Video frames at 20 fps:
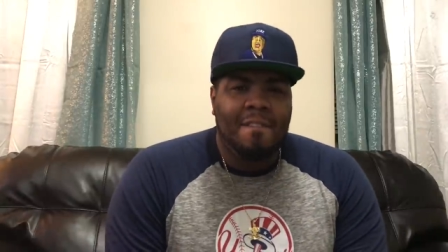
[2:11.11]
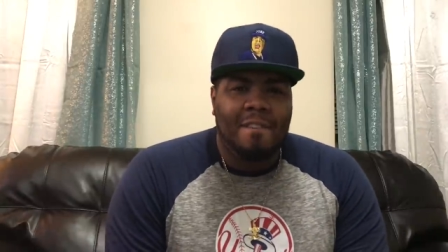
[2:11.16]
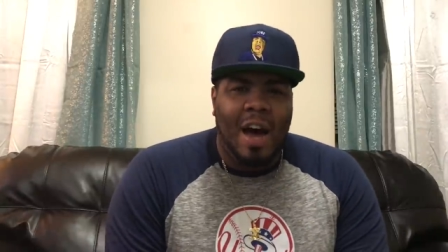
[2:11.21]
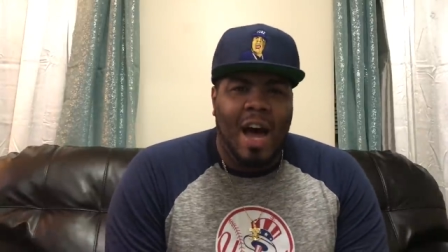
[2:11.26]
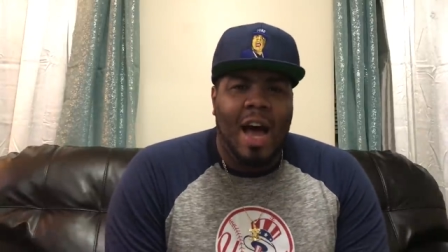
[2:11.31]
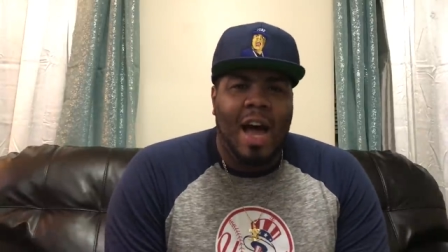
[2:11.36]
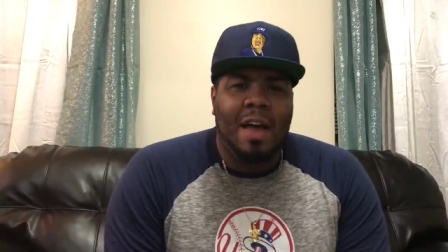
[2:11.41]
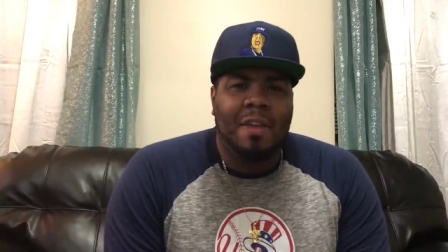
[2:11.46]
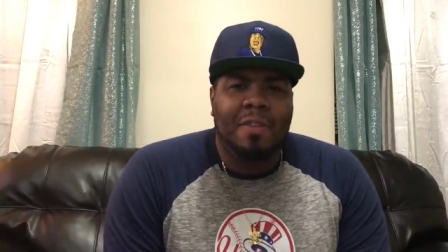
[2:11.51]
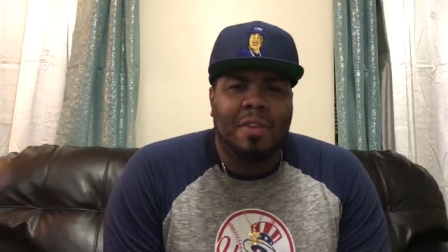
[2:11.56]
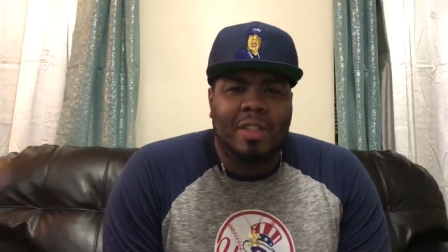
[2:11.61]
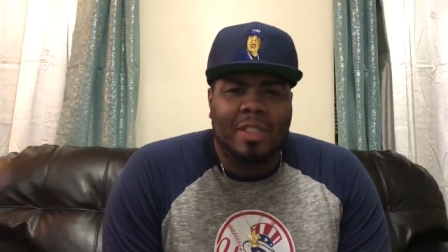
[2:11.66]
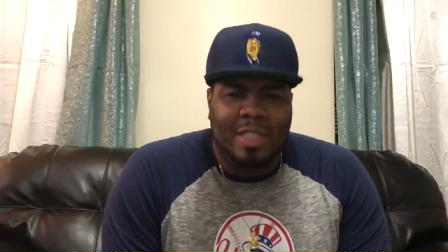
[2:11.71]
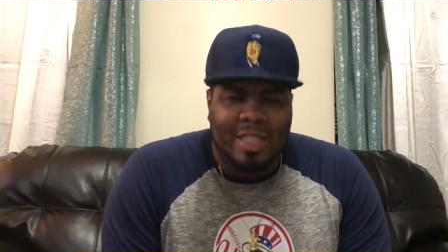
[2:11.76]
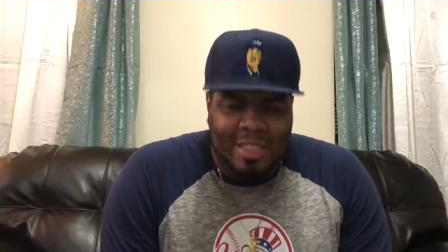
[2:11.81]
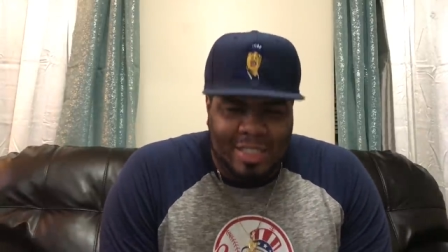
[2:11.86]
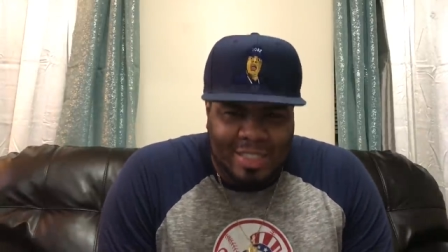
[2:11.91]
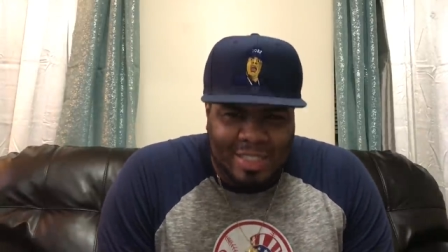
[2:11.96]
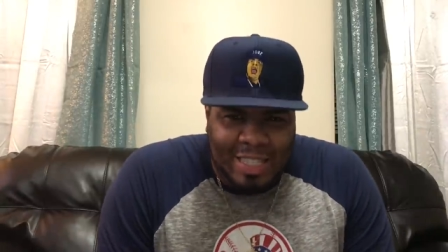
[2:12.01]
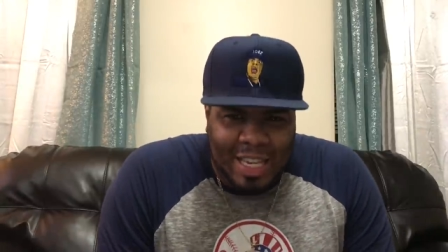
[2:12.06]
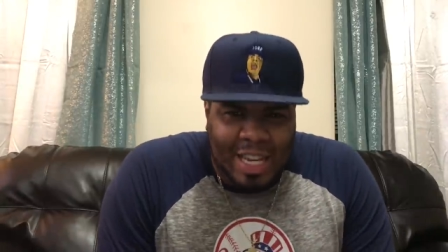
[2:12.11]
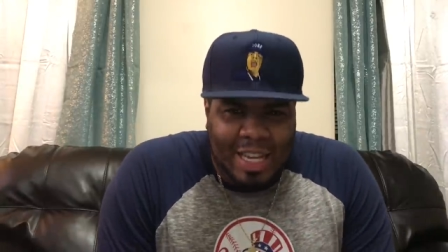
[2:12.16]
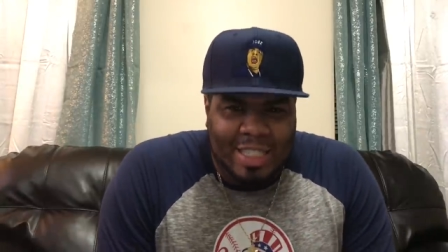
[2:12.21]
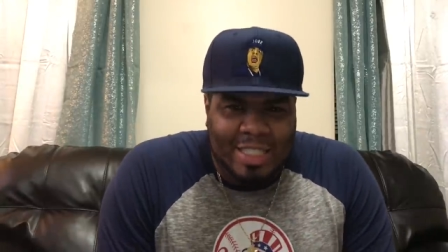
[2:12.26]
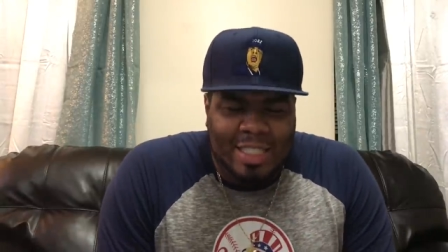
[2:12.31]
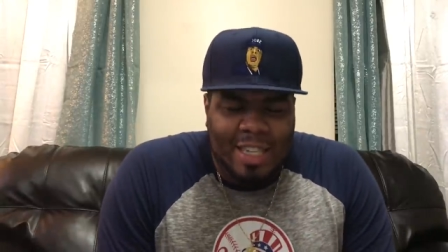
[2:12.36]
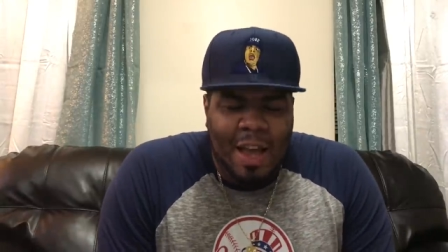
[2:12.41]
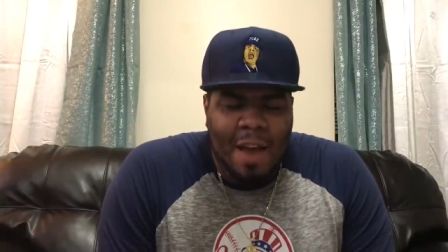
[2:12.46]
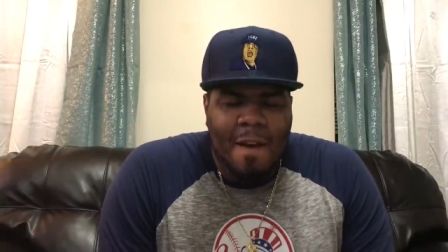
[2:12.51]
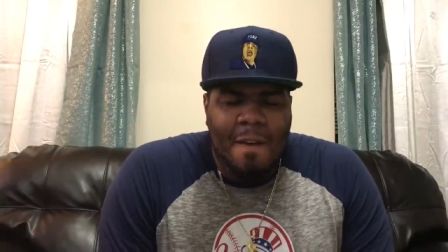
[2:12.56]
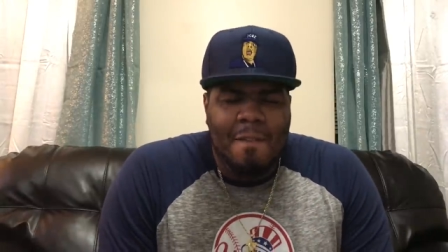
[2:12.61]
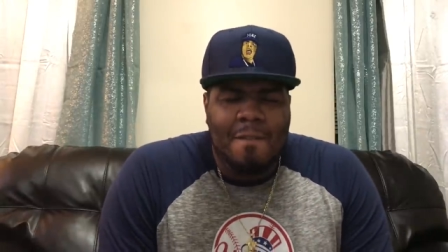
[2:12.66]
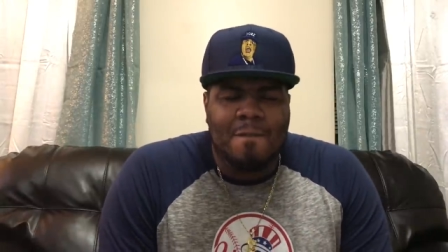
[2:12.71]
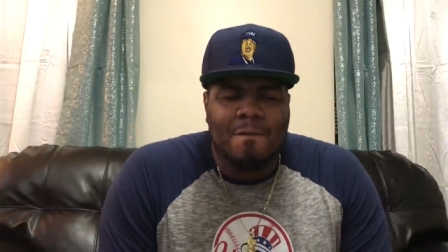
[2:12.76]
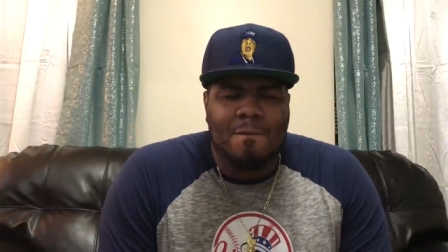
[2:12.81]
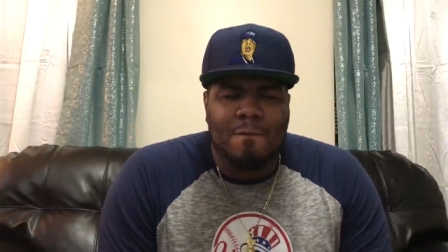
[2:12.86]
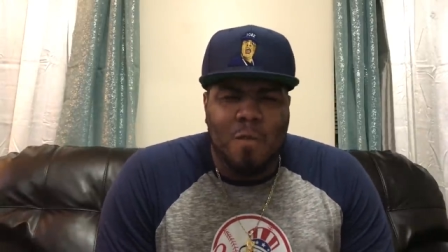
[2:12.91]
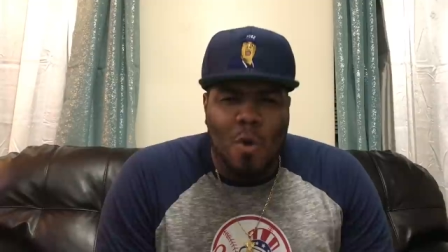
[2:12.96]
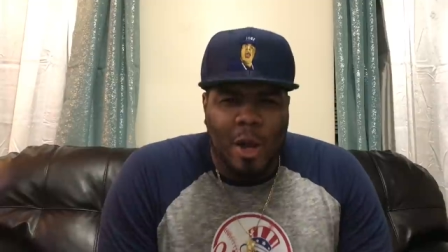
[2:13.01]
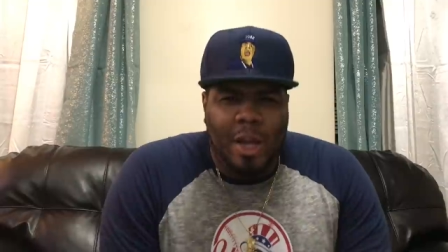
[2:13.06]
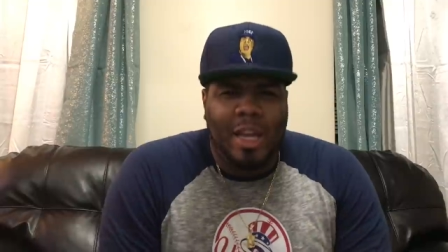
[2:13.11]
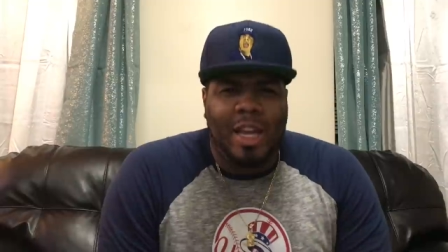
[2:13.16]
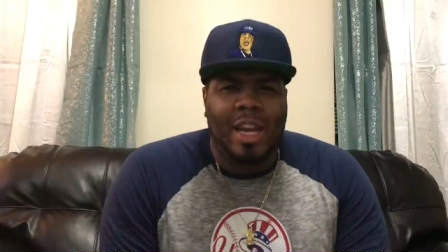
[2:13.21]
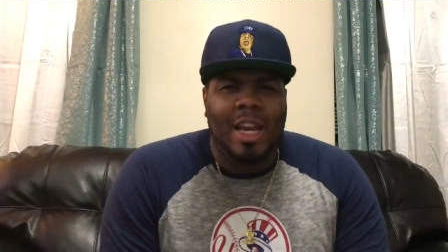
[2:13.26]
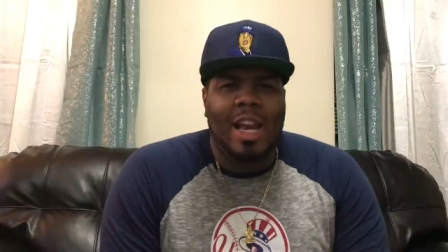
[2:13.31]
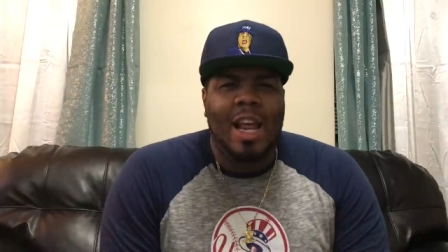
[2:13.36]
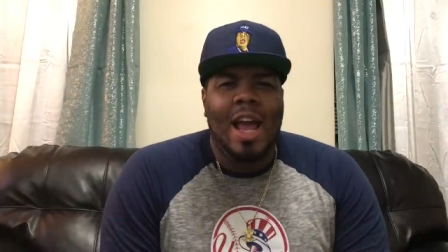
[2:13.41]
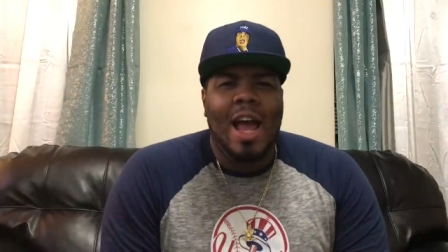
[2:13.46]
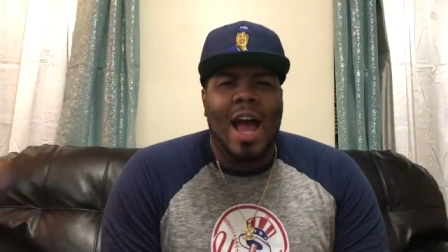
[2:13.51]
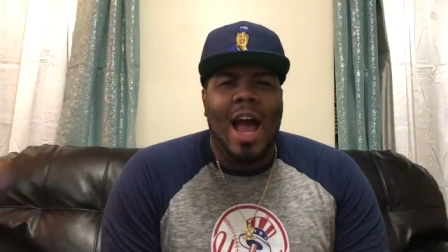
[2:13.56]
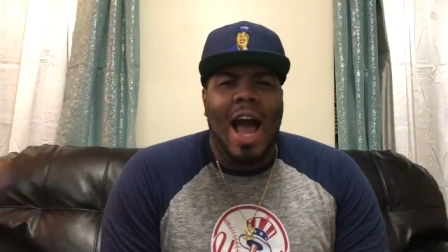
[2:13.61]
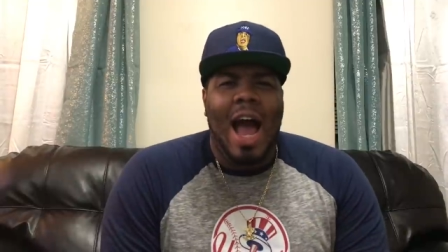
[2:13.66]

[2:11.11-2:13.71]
Five to six freaking